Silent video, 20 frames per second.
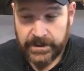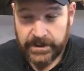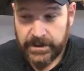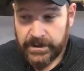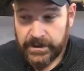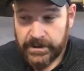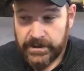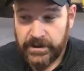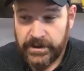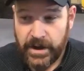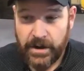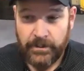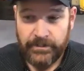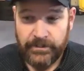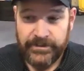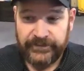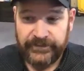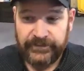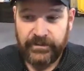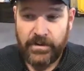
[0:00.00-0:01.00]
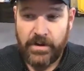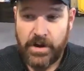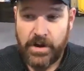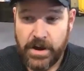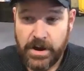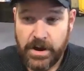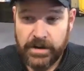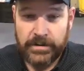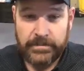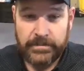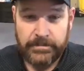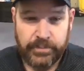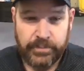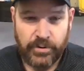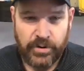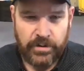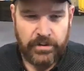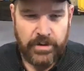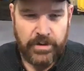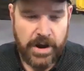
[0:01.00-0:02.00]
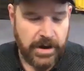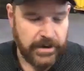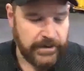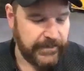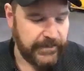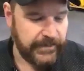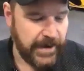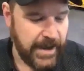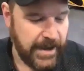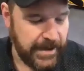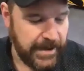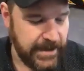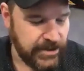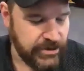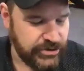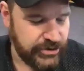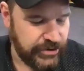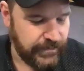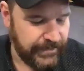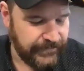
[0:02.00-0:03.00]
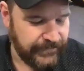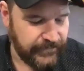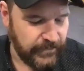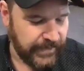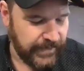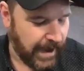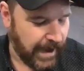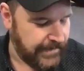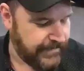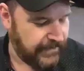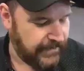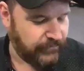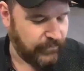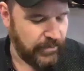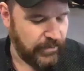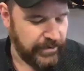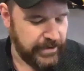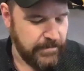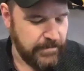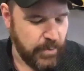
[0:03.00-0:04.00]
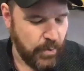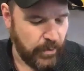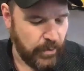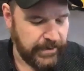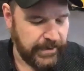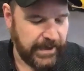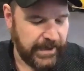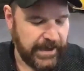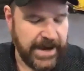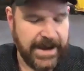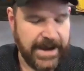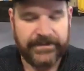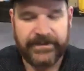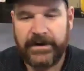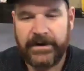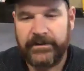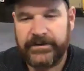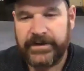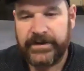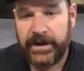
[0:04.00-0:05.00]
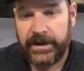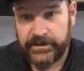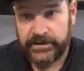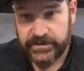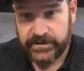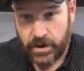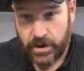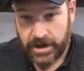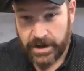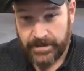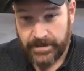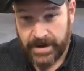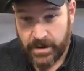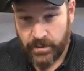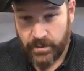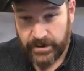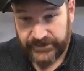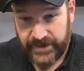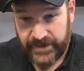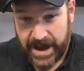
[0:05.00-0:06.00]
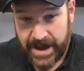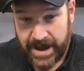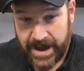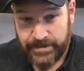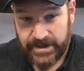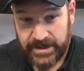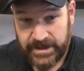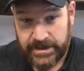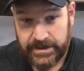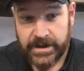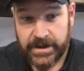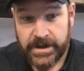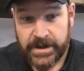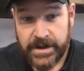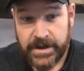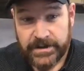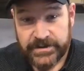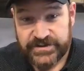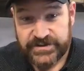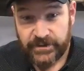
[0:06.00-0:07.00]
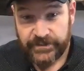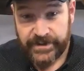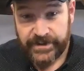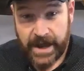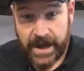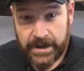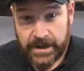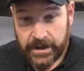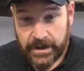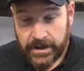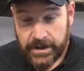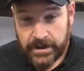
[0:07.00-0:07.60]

this long prolonged issue. And so I think it's really important to get out there and talk about what's happening so that,